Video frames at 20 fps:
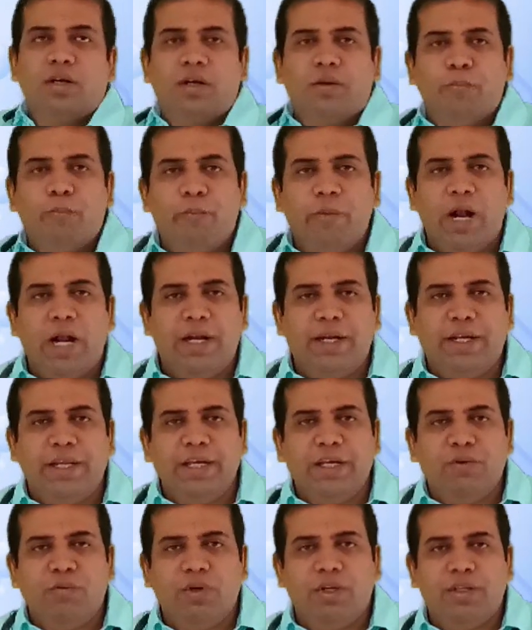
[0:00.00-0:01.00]

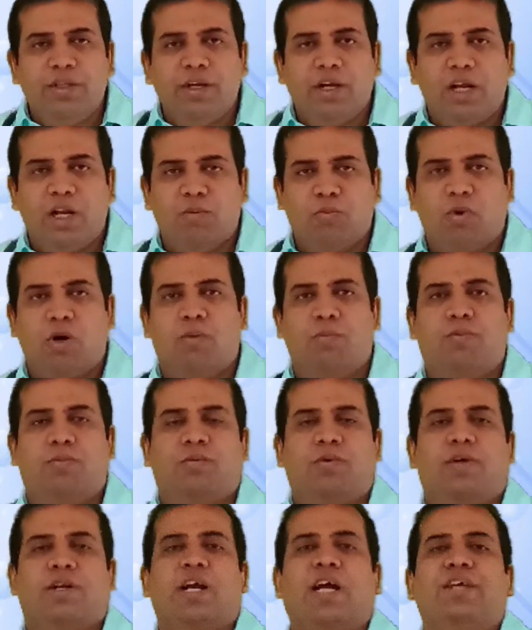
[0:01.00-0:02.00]
melting with the help
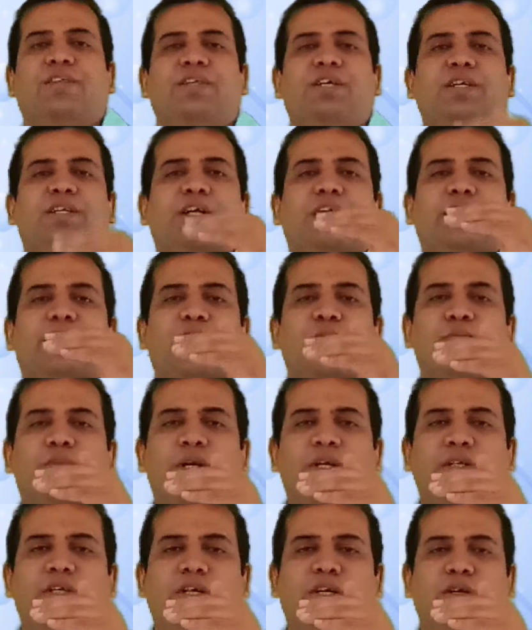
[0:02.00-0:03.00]
of rising the
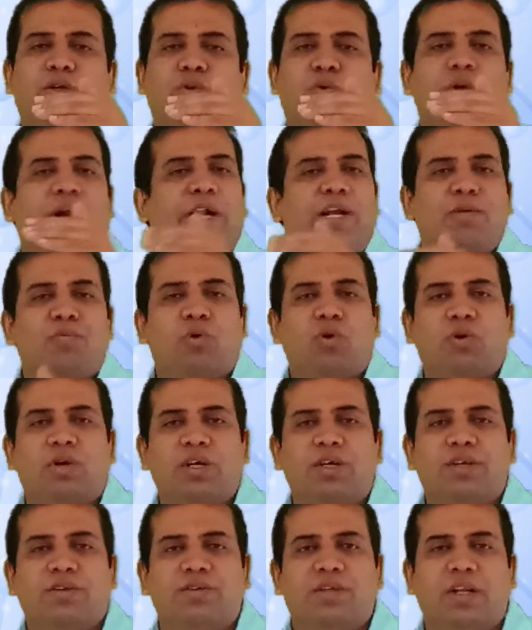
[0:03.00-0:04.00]
temperature to 94
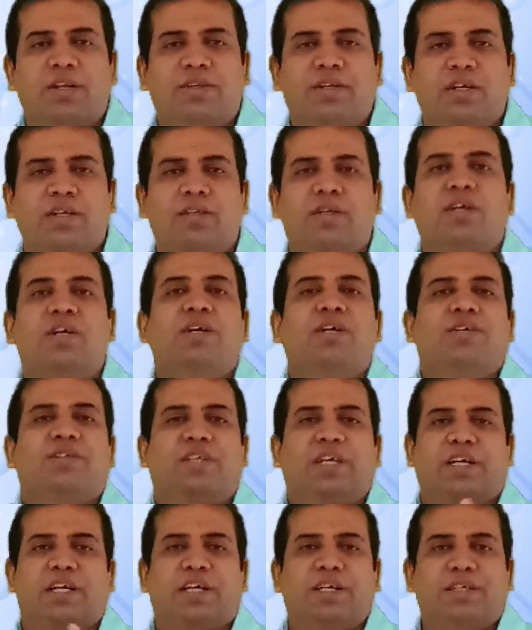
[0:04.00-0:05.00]
degrees Celsius.
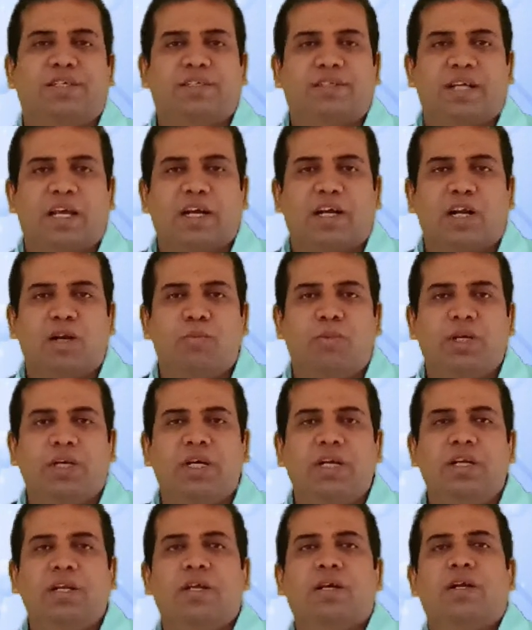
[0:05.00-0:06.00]
Second cycle
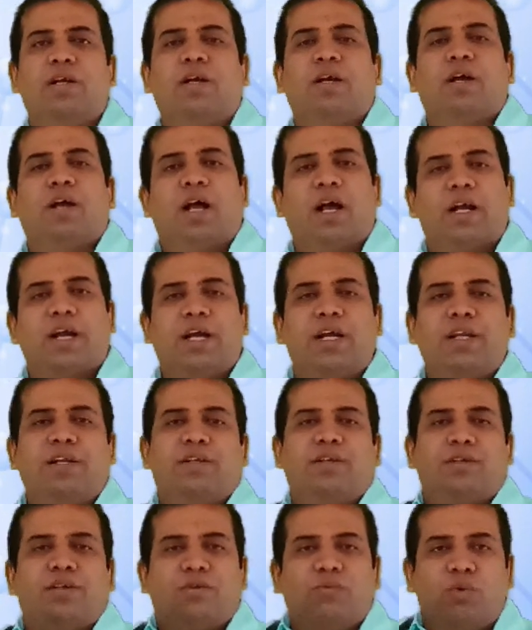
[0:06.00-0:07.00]
begins.
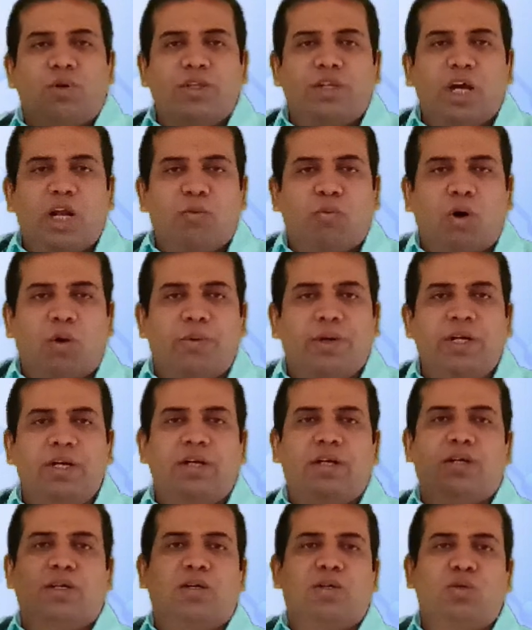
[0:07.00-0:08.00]
Again, with the help of heat,
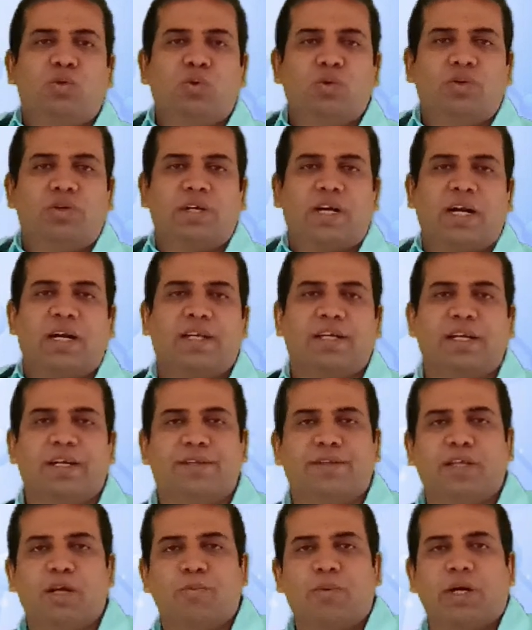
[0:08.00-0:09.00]
two strands
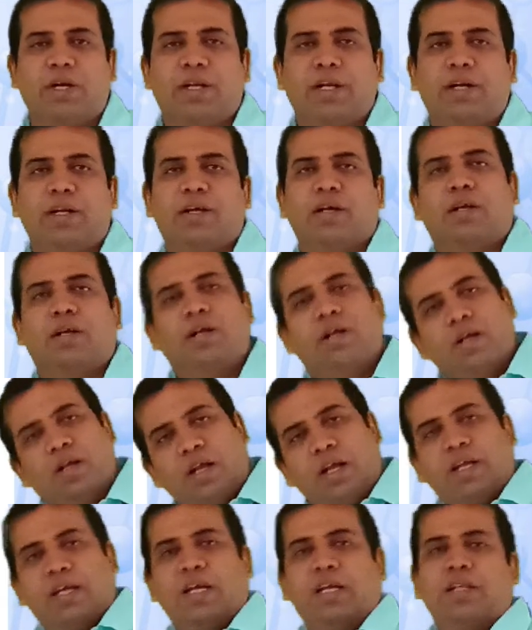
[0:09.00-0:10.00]
get separated.
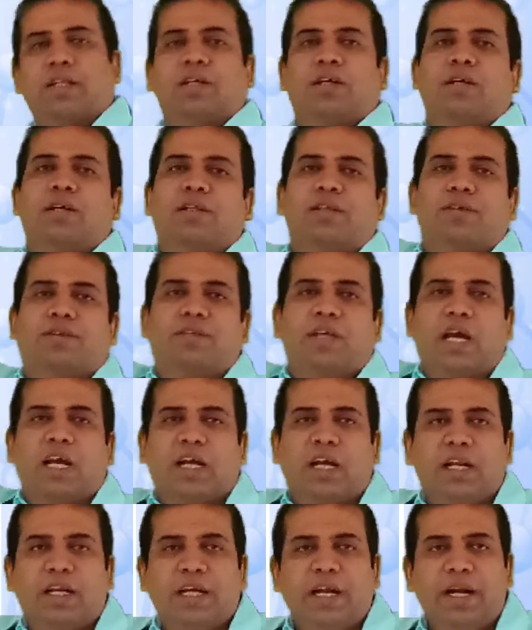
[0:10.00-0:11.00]
Again, the
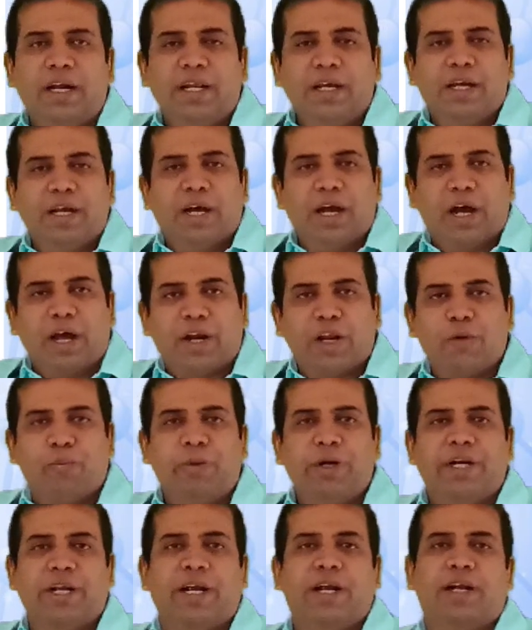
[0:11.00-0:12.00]
cycle gets
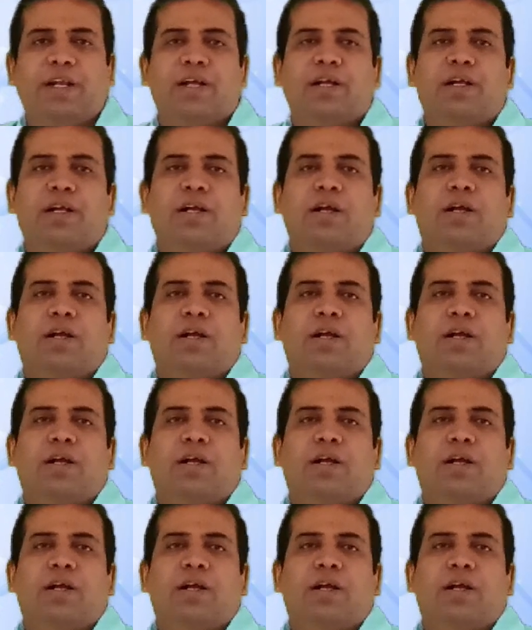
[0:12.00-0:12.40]
repeated.